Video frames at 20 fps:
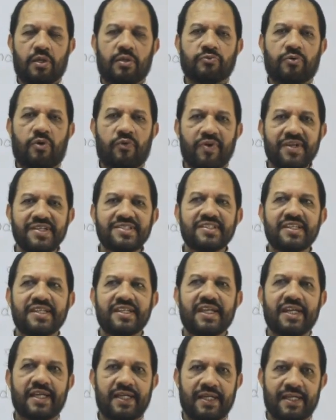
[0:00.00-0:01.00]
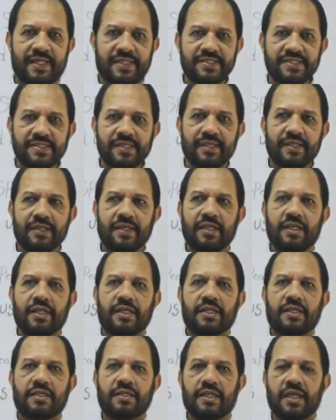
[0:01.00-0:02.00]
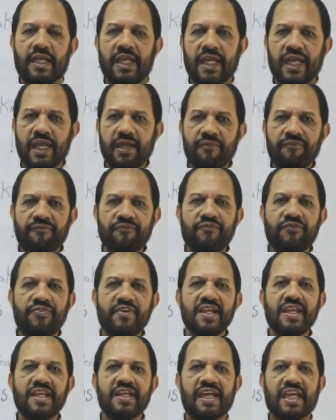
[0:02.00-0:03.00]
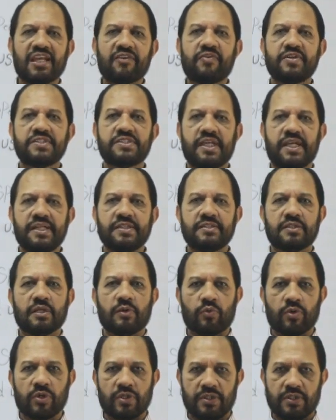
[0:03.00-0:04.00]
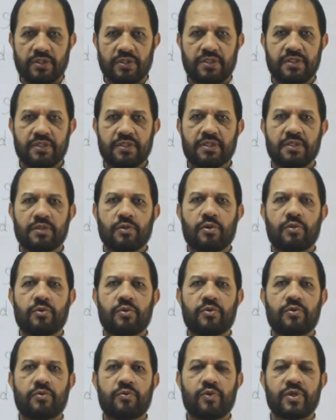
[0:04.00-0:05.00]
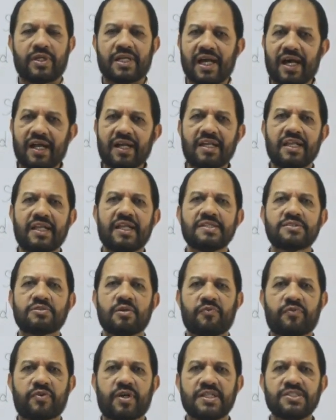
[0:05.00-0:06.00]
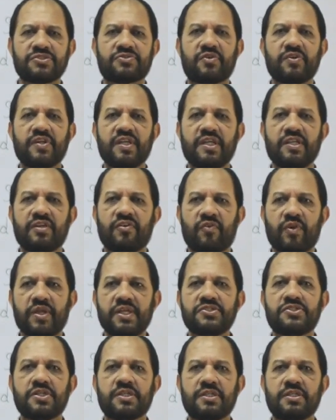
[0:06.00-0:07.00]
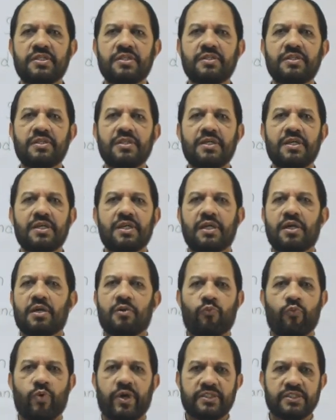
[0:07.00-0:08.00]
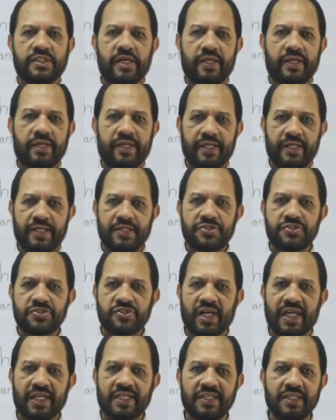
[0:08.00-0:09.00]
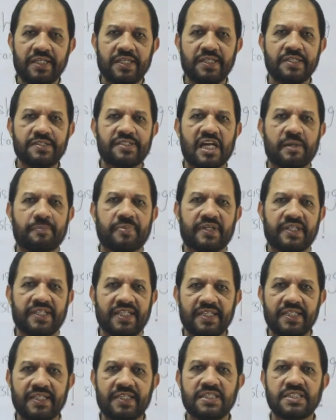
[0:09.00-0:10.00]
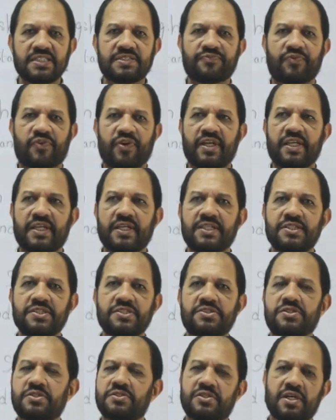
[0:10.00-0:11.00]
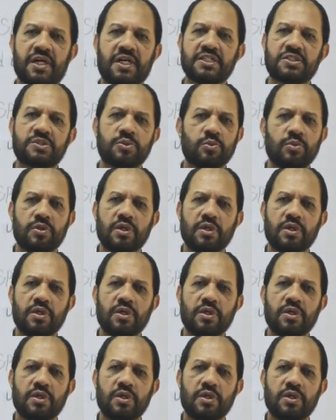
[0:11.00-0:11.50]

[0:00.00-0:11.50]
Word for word: The reason is, every language in the world, regardless of country, region, whether it is Chinese, Japanese, French, Dutch,